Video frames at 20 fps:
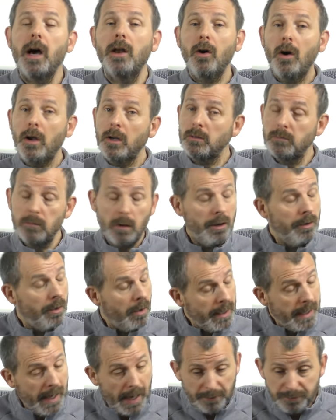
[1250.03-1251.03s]
And
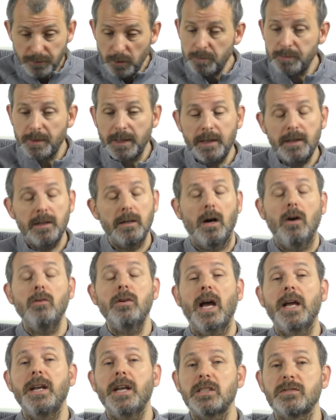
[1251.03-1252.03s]
I have to admit,
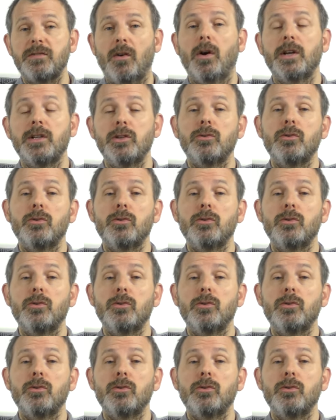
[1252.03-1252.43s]
okay, that's fine.